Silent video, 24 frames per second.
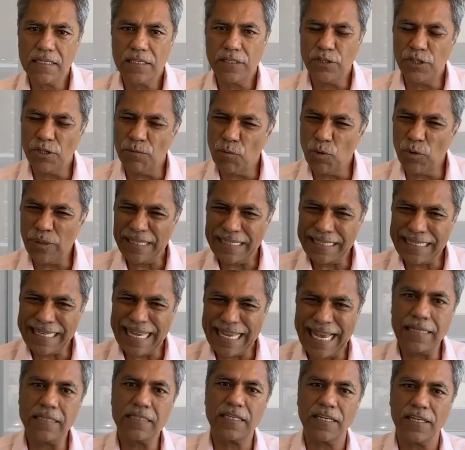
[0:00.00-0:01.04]
the more
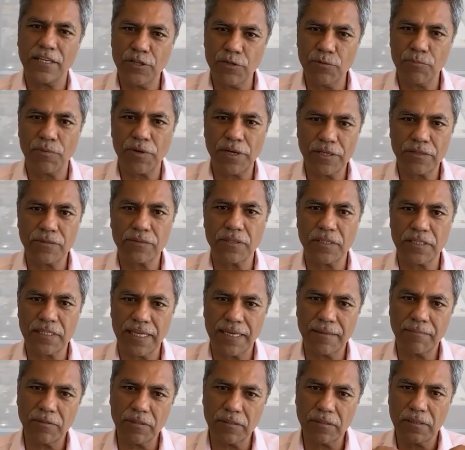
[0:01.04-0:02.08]
intensity you bring to the
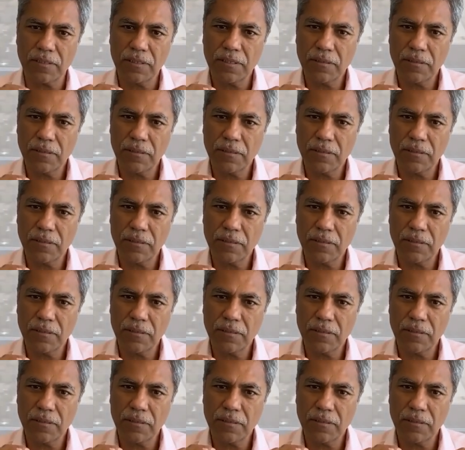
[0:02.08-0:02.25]
table,